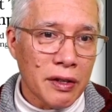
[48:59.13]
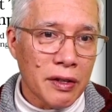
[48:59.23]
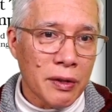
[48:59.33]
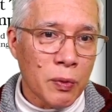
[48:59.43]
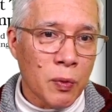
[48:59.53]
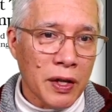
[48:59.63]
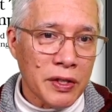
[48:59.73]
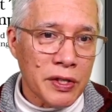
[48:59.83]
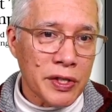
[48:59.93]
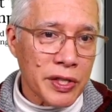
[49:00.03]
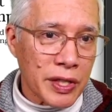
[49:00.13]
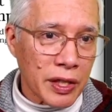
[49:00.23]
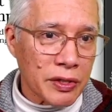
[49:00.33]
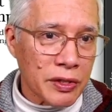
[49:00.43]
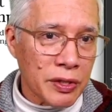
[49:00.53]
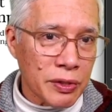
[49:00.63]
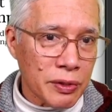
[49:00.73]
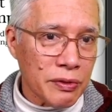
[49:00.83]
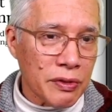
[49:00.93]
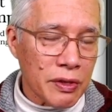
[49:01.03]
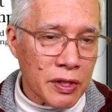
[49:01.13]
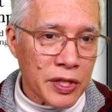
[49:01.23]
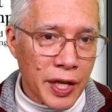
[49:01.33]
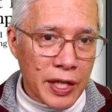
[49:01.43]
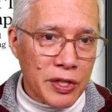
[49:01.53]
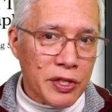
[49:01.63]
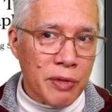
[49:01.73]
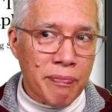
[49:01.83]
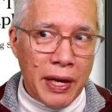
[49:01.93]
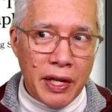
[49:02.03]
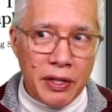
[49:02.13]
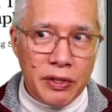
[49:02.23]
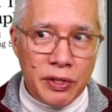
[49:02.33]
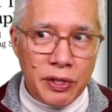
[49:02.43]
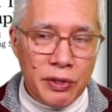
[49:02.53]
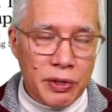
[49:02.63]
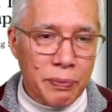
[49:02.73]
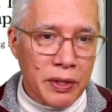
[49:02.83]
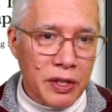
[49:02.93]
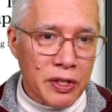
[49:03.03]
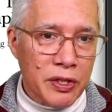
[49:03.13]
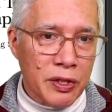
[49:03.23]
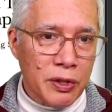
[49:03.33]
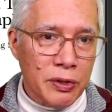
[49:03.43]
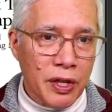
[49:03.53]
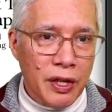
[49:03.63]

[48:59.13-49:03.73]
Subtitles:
you want to stick to the changes you make to the production code.